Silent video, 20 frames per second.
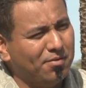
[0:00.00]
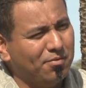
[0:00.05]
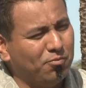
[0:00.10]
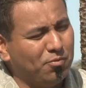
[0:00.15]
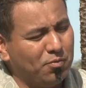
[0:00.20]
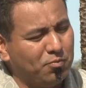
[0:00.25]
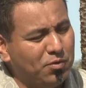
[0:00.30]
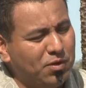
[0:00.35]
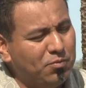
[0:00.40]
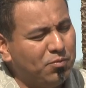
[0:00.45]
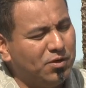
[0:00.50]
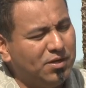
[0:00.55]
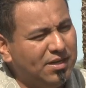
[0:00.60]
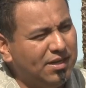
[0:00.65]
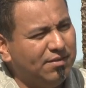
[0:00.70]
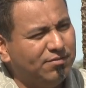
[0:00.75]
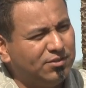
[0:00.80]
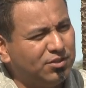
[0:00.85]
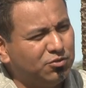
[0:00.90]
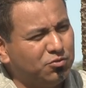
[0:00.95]
When we would
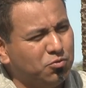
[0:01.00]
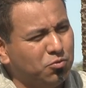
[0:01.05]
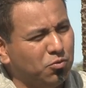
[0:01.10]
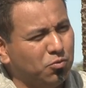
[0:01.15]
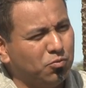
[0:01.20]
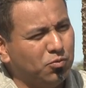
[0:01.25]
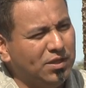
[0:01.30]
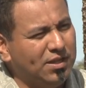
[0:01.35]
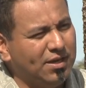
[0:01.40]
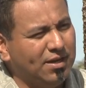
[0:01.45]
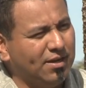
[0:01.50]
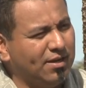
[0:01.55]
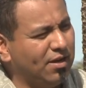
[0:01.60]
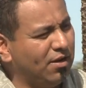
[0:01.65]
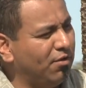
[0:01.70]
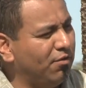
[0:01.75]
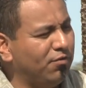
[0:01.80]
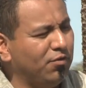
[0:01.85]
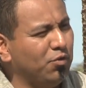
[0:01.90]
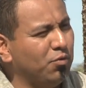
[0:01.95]
leave school, we didn't
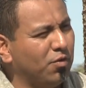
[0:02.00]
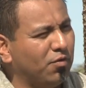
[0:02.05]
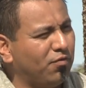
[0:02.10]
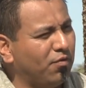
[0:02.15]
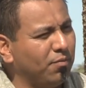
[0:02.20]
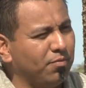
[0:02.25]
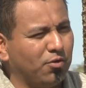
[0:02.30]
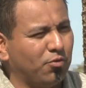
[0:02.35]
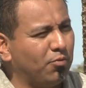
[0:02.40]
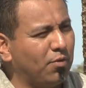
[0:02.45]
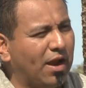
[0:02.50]
care if you were from the